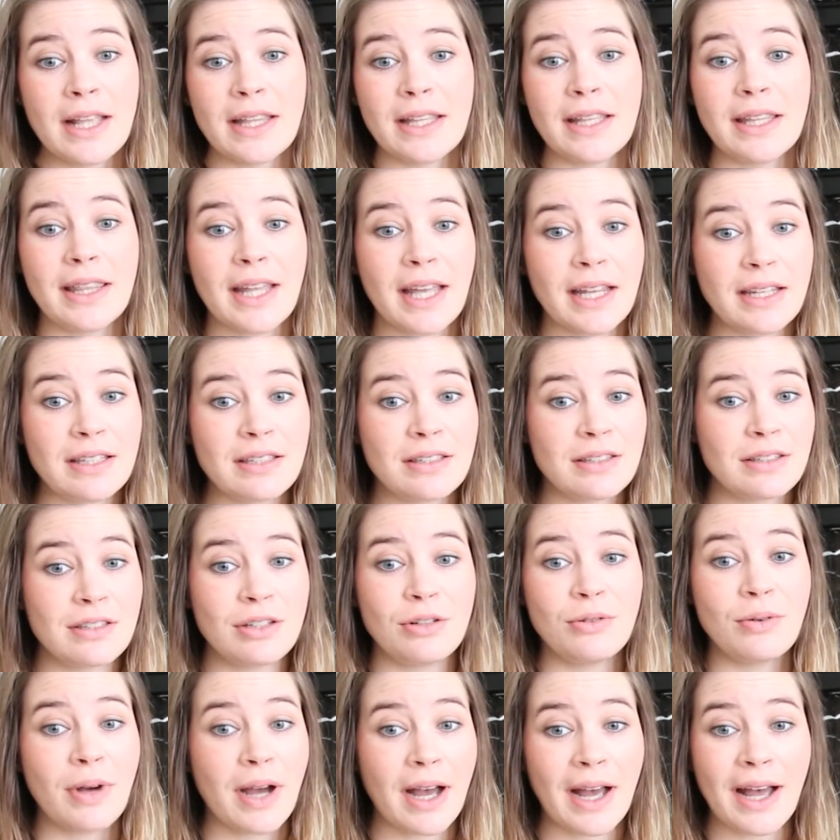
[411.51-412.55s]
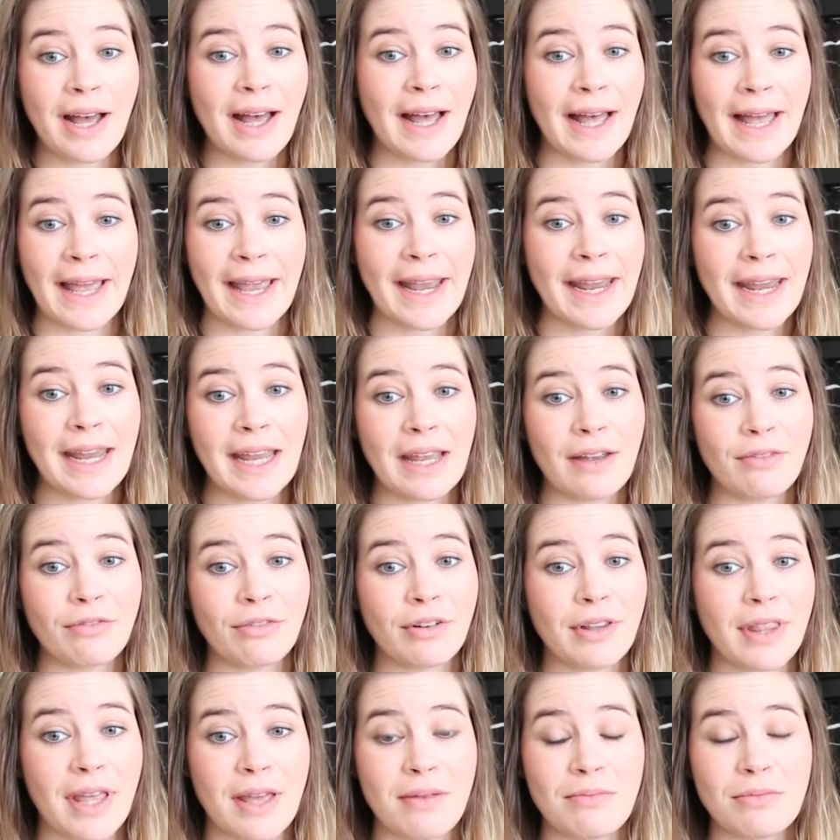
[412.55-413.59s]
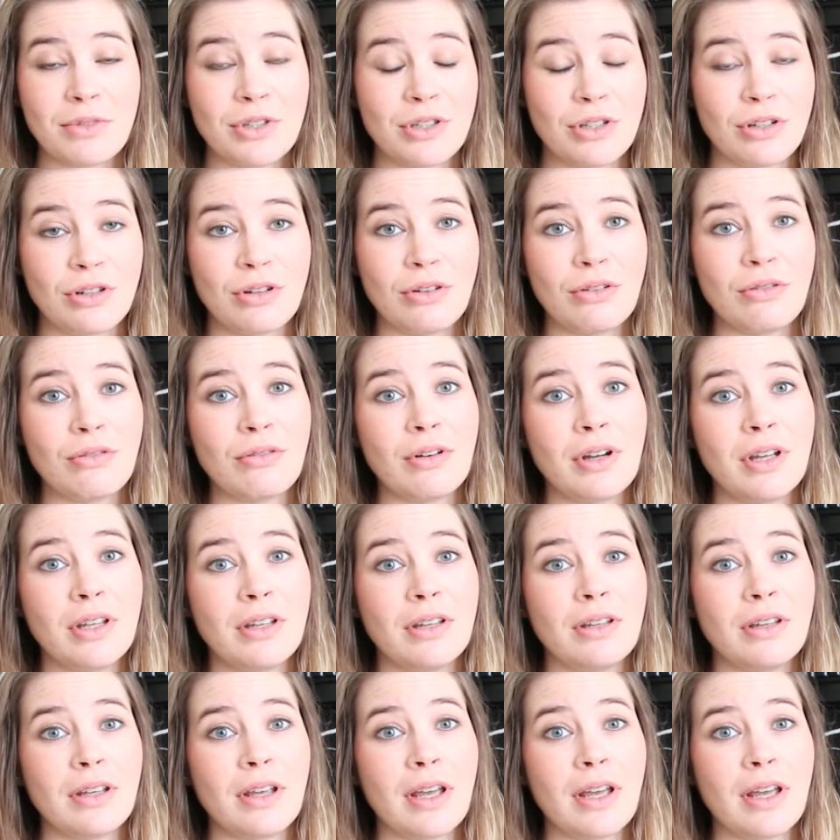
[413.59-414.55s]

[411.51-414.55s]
then that's too high for them to